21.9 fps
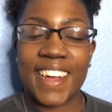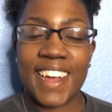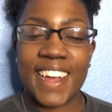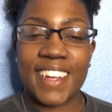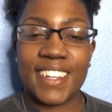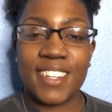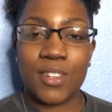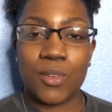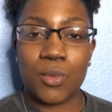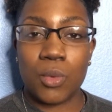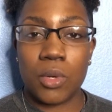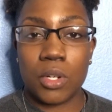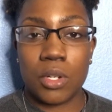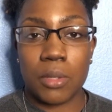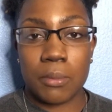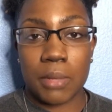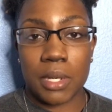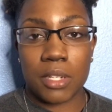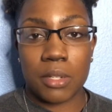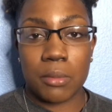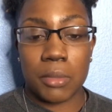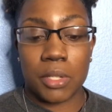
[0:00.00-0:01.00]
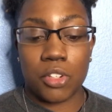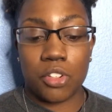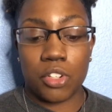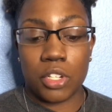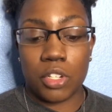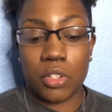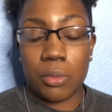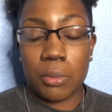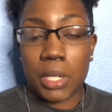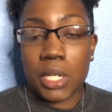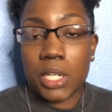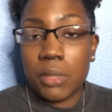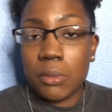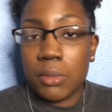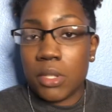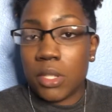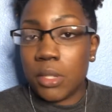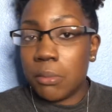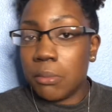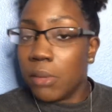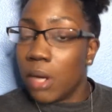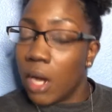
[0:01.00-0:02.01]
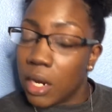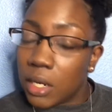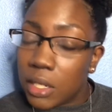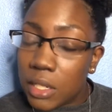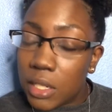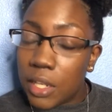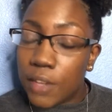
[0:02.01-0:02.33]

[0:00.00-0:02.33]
guys, and welcome back to my channel. My name is Imani.